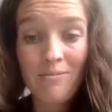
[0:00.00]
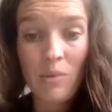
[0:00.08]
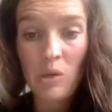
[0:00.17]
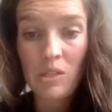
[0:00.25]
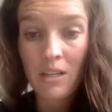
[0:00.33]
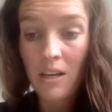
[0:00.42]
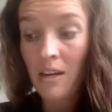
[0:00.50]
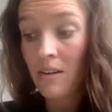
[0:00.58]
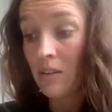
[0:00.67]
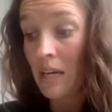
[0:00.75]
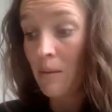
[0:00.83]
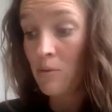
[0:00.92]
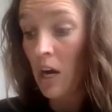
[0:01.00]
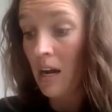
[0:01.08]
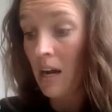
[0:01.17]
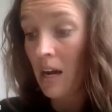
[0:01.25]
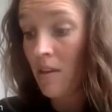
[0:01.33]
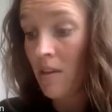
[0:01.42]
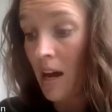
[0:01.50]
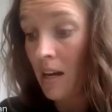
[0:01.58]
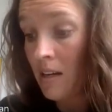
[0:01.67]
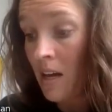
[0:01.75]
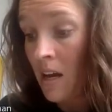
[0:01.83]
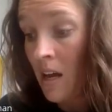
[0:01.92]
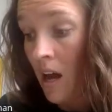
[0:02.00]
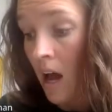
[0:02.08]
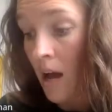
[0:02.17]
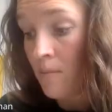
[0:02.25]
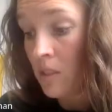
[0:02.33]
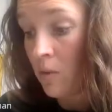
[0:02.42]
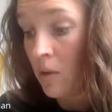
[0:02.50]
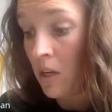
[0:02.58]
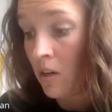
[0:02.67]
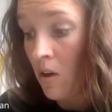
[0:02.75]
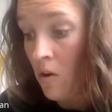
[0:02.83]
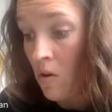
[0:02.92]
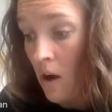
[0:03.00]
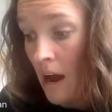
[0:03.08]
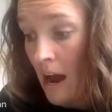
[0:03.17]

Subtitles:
Personally, I don't keep track of that. So we could go